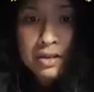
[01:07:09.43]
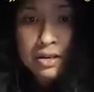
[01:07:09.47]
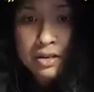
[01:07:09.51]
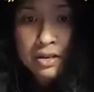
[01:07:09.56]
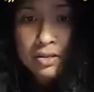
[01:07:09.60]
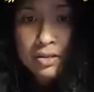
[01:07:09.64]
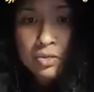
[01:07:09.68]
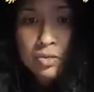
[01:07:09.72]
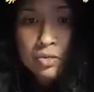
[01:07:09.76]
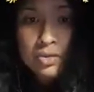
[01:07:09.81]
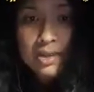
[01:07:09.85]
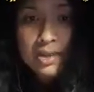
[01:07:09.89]

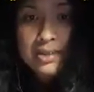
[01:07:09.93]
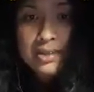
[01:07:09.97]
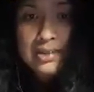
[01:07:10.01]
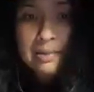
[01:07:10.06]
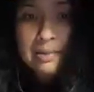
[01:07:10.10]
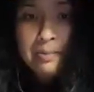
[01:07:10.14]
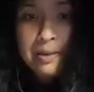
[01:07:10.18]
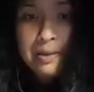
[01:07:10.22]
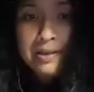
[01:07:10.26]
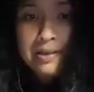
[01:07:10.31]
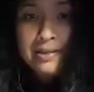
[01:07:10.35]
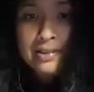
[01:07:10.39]
Who does the
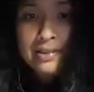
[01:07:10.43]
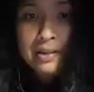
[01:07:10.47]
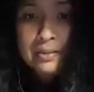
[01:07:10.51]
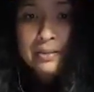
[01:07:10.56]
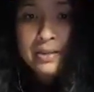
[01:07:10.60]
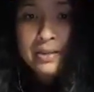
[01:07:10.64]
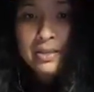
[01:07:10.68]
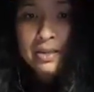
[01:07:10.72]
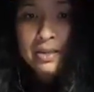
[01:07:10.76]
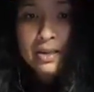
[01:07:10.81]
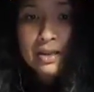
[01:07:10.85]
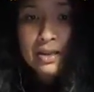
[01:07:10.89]
best
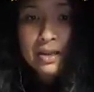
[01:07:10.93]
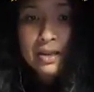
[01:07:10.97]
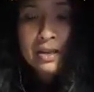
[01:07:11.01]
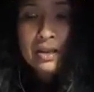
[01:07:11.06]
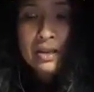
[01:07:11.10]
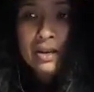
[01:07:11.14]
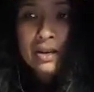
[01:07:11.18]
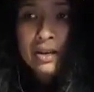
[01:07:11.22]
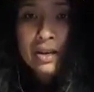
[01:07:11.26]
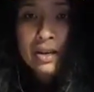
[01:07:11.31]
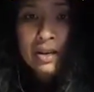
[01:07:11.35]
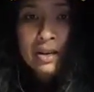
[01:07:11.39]
tummy tuck?
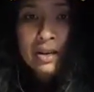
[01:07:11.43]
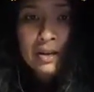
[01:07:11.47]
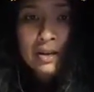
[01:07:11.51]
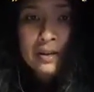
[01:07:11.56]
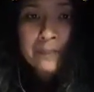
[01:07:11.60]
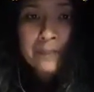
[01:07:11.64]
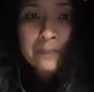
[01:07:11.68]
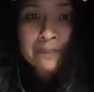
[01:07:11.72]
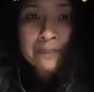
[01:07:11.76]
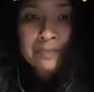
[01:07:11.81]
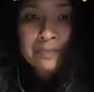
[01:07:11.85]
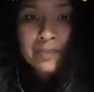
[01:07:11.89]

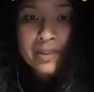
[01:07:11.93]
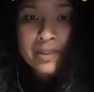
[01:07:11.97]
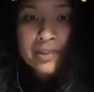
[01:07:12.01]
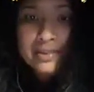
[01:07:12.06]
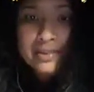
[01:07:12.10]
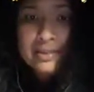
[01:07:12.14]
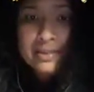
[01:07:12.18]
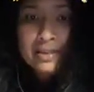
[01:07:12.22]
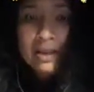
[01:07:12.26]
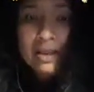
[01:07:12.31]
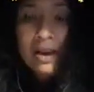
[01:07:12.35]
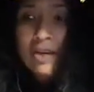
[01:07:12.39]

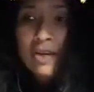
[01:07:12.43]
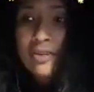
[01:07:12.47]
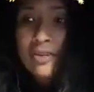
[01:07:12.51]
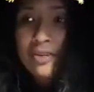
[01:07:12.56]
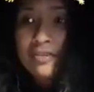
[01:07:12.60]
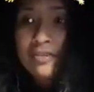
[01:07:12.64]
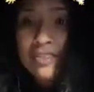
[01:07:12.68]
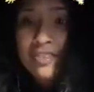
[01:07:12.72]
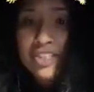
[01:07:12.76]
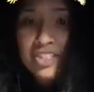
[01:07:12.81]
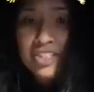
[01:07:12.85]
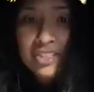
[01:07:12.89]
Scar
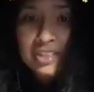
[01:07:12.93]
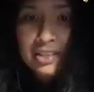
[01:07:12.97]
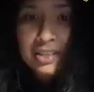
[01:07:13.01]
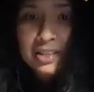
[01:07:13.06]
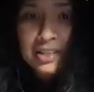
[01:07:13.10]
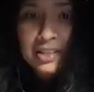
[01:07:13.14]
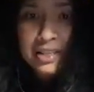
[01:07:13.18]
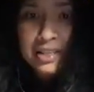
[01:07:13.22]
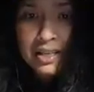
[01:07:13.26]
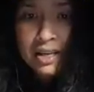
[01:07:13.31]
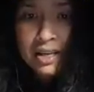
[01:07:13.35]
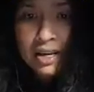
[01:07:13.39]
revision
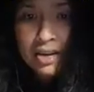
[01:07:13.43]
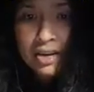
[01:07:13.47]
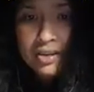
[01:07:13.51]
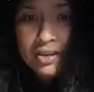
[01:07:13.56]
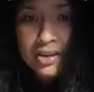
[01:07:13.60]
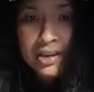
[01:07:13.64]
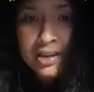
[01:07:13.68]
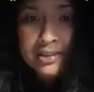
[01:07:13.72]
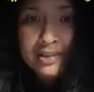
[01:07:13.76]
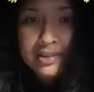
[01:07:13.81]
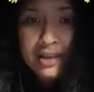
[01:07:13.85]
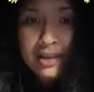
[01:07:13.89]
DR.
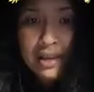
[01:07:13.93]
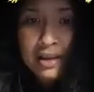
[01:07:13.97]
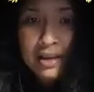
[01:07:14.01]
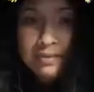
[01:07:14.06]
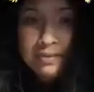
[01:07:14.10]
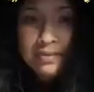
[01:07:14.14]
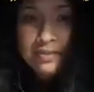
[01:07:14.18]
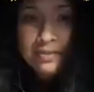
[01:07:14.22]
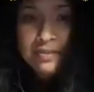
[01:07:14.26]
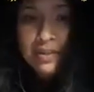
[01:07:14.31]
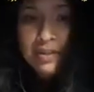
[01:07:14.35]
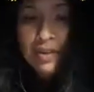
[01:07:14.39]
Yes, I
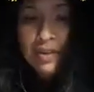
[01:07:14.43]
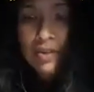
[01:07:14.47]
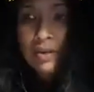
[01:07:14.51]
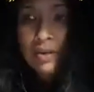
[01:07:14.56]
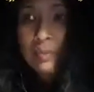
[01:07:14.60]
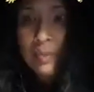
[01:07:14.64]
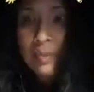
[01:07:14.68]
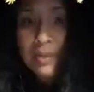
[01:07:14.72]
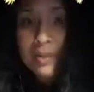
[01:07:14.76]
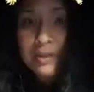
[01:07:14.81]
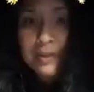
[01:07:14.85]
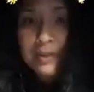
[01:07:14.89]
have to follow up
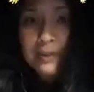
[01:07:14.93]
with